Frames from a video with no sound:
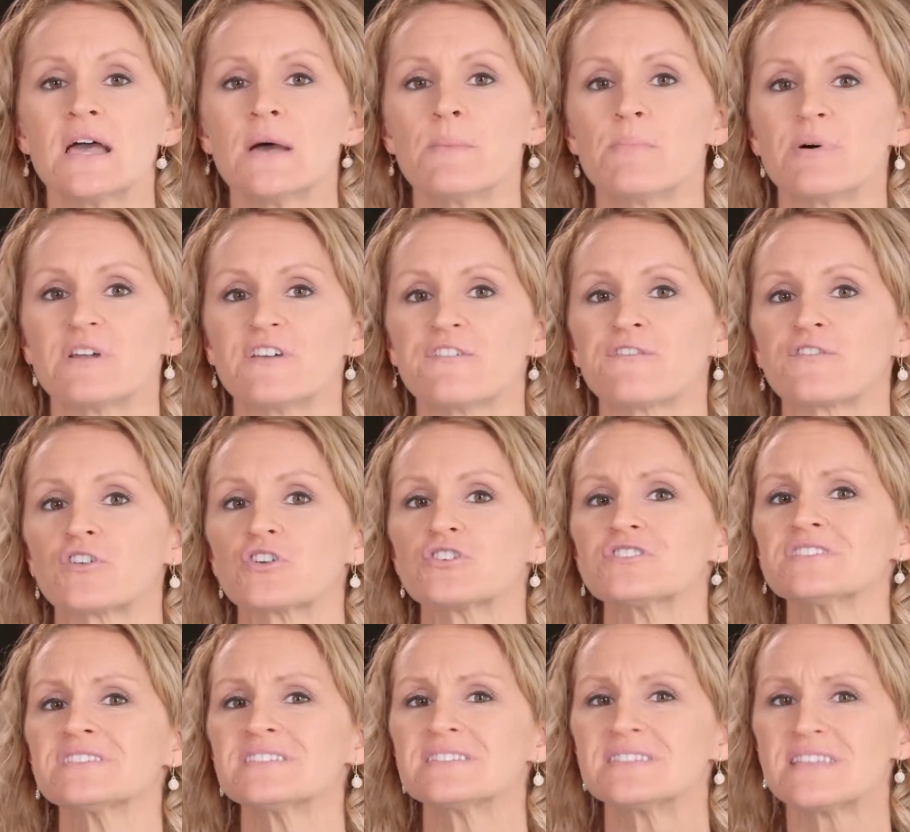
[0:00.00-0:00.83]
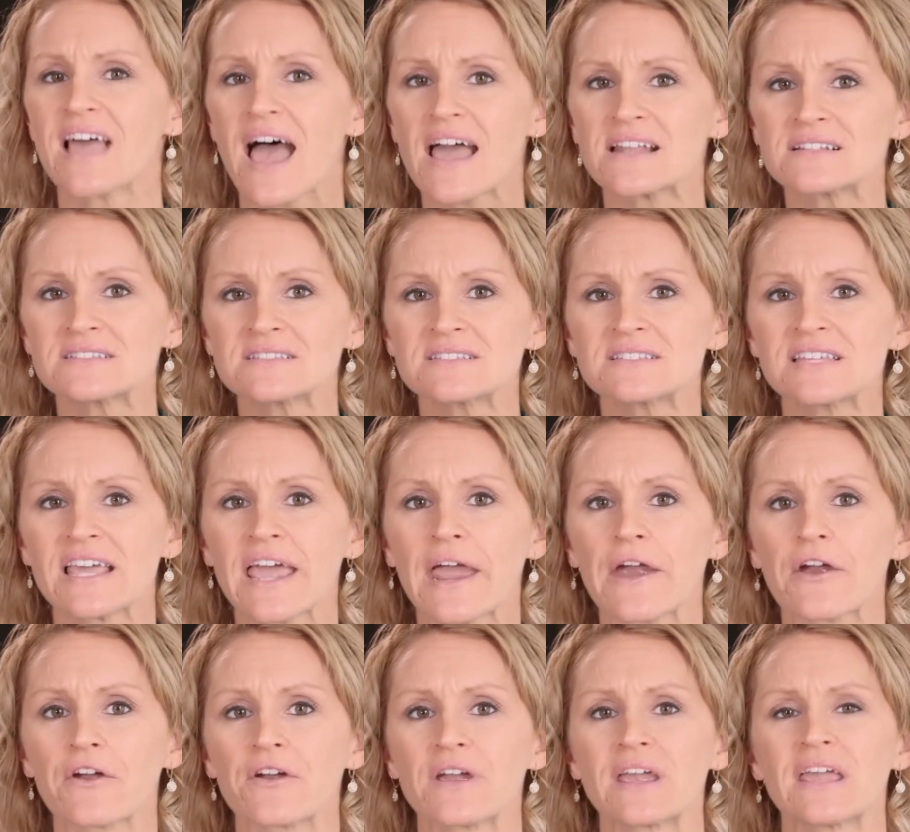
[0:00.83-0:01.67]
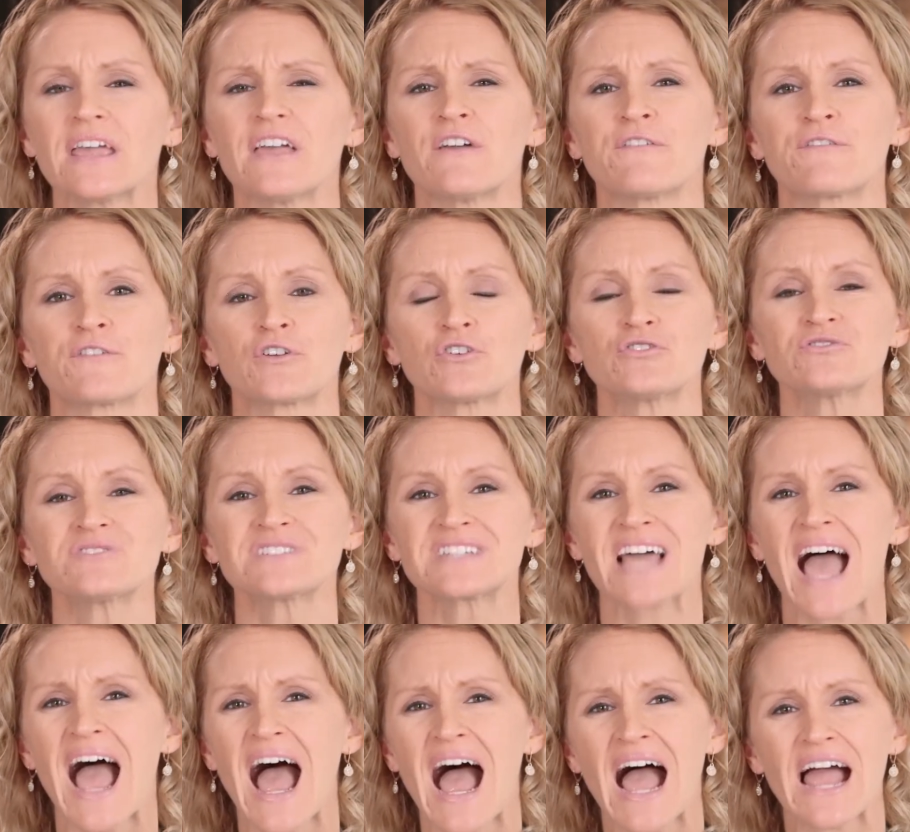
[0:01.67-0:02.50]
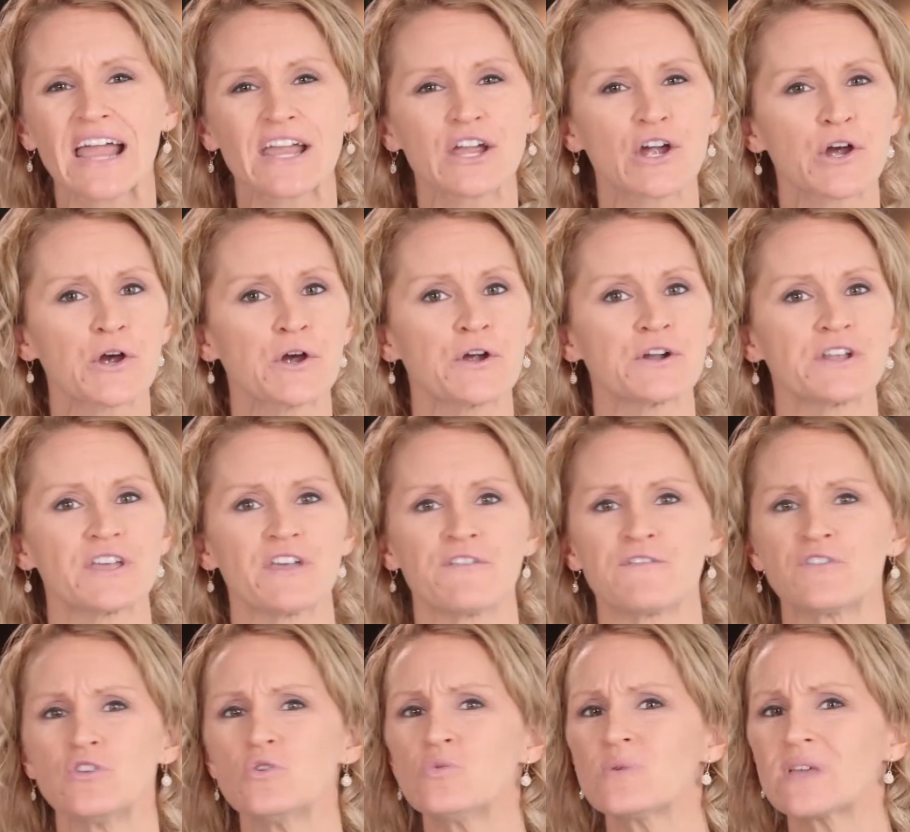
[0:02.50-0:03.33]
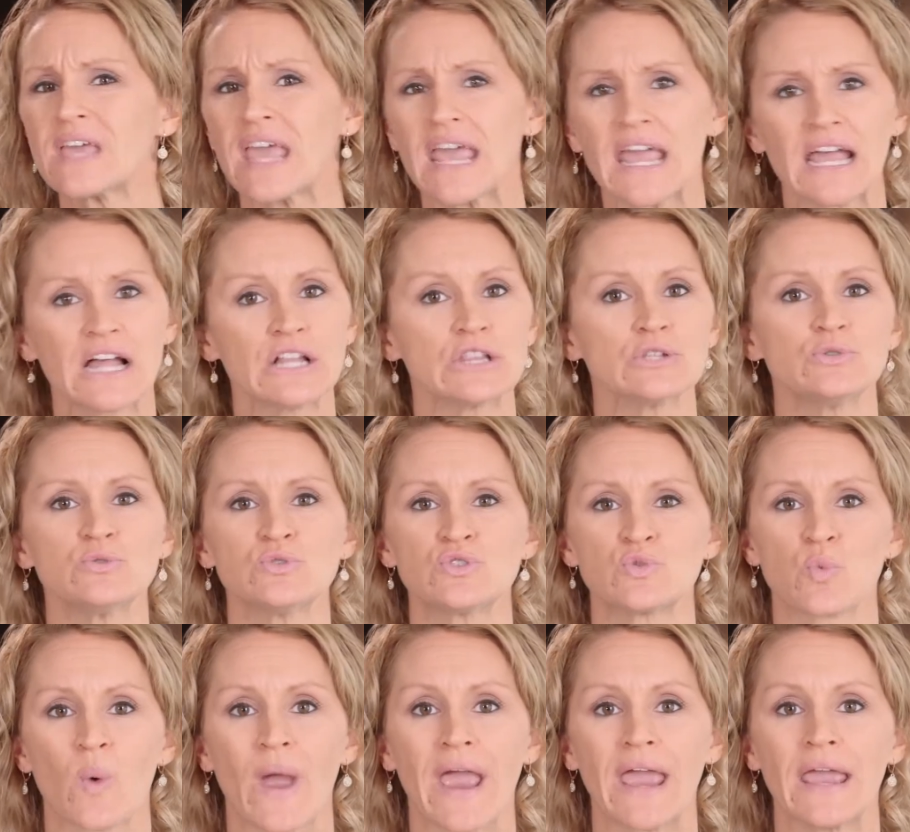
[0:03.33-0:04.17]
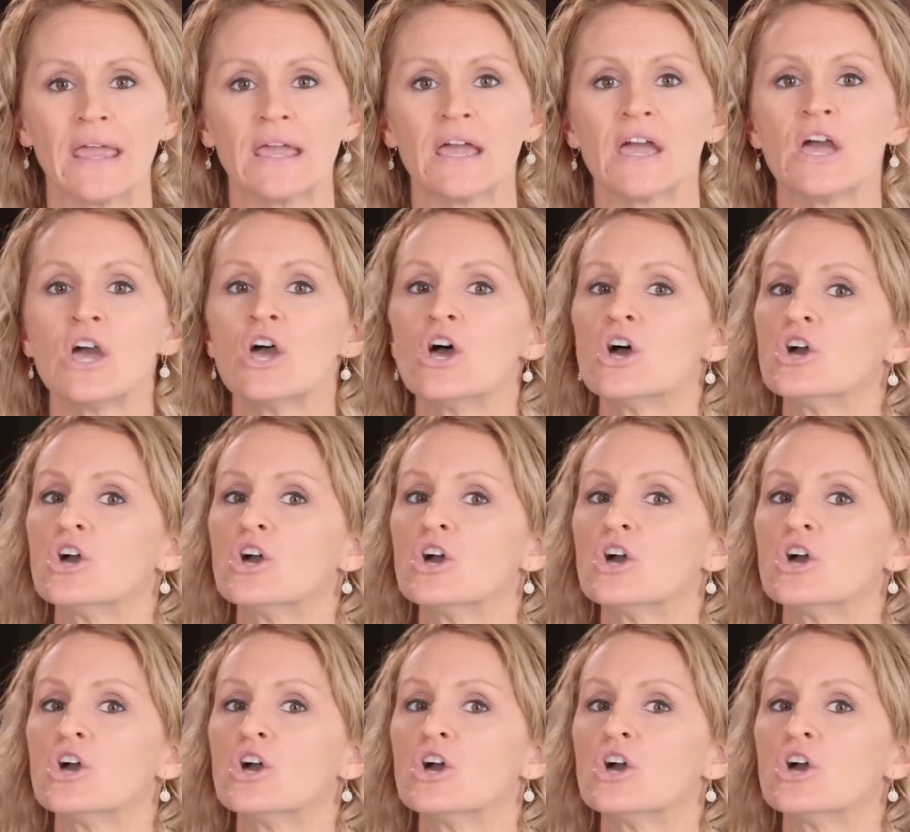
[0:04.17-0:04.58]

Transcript: But if you're sedentary, if you're tired, if you can't lose weight,